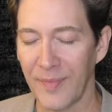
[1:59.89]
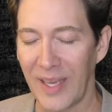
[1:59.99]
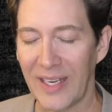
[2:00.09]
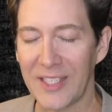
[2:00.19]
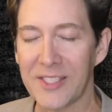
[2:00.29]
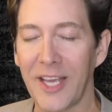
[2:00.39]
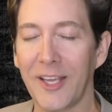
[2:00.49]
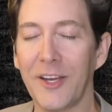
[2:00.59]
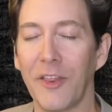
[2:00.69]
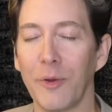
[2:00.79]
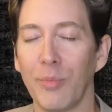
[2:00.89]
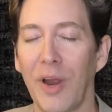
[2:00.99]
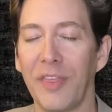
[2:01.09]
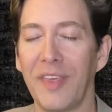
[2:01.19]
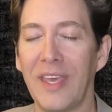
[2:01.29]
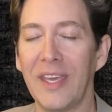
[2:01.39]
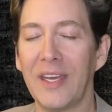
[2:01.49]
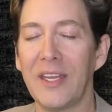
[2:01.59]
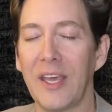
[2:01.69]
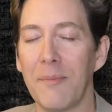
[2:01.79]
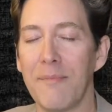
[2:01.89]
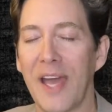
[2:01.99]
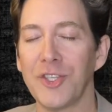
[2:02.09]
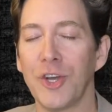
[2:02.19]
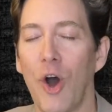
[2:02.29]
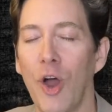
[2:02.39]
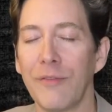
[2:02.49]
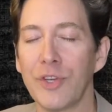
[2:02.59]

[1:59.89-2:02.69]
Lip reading: And let's take another breath in. Imagine all of